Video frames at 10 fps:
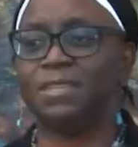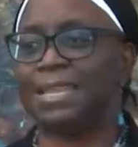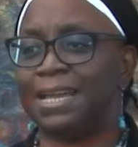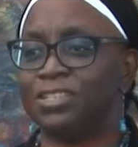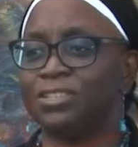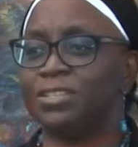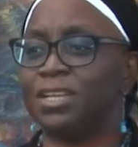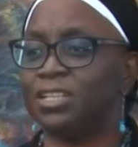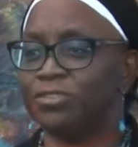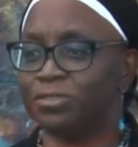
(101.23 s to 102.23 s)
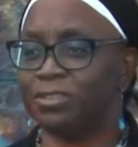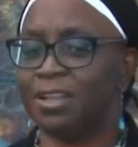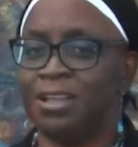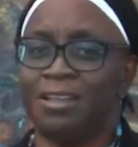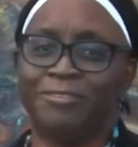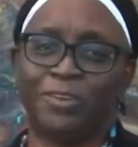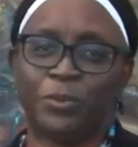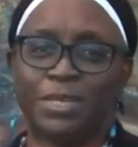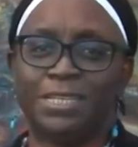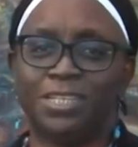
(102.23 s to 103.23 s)
Chief Cultural Officer
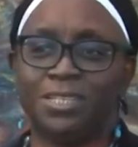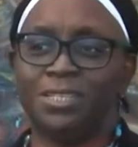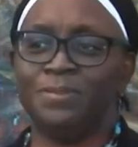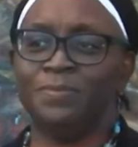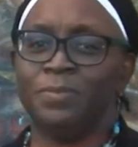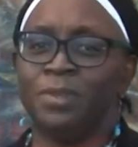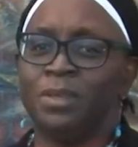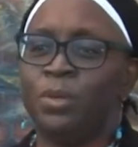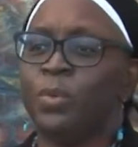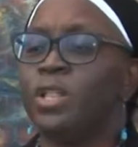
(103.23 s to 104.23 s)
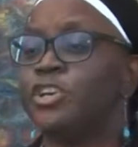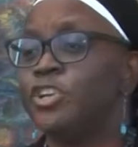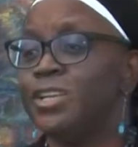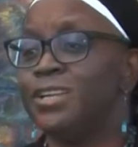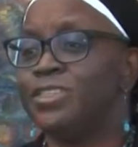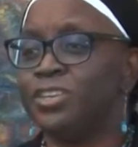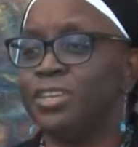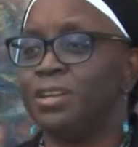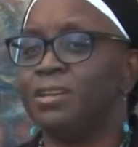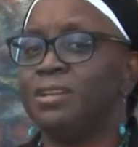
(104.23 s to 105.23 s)
at the NCF, Andrea Wells,
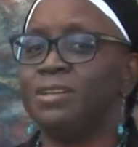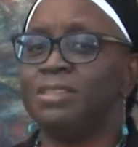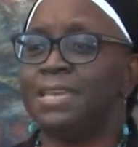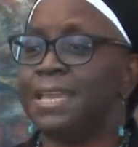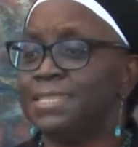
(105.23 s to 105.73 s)
says the